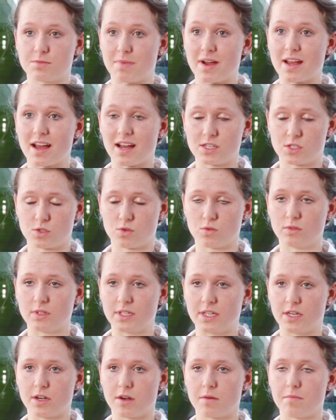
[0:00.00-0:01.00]
my high school
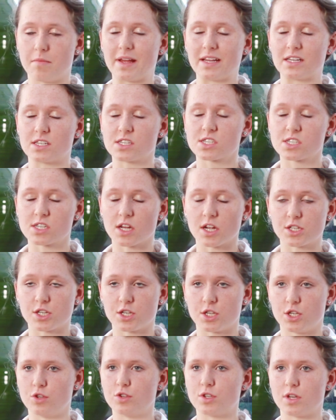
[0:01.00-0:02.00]
leader made such
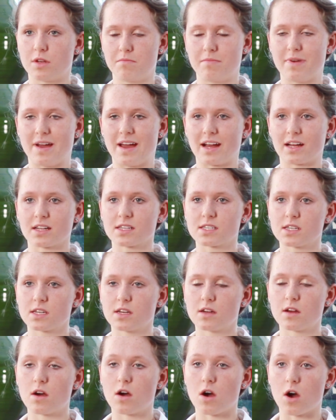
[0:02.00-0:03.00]
a huge impact
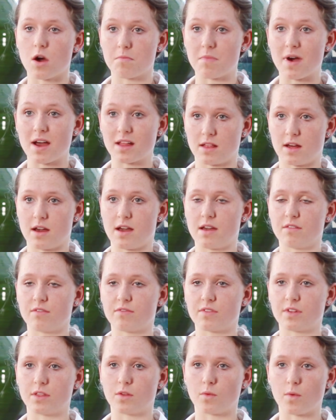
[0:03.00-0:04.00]
on my
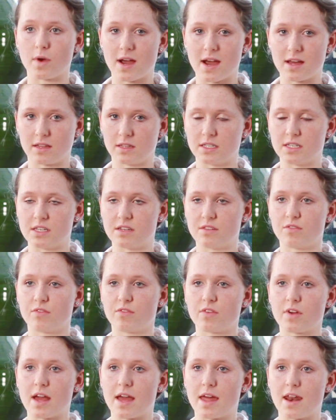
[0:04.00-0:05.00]
life and the way I
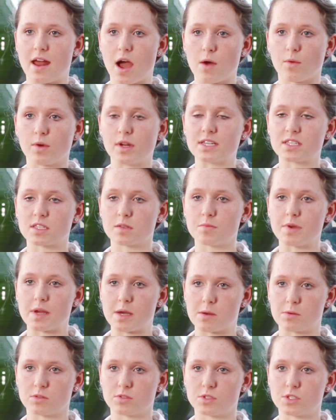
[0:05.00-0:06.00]
live, and I wanted to be
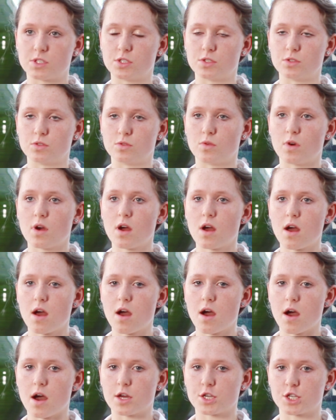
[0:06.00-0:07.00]
able to
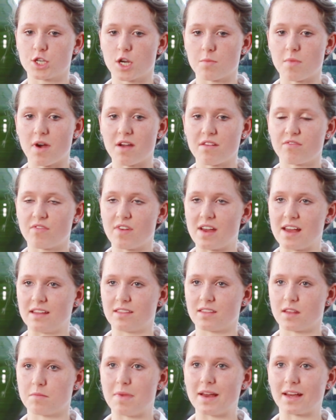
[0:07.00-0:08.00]
share my
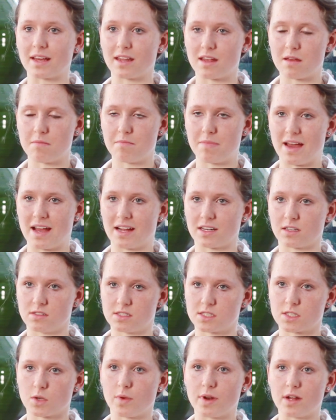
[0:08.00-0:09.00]
faith and make an impact
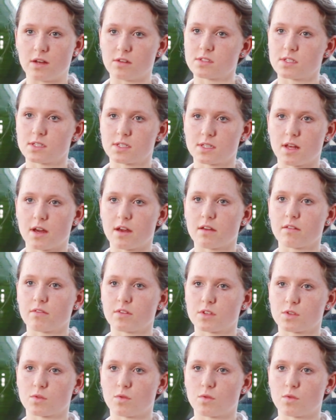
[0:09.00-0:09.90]
on someone else's life as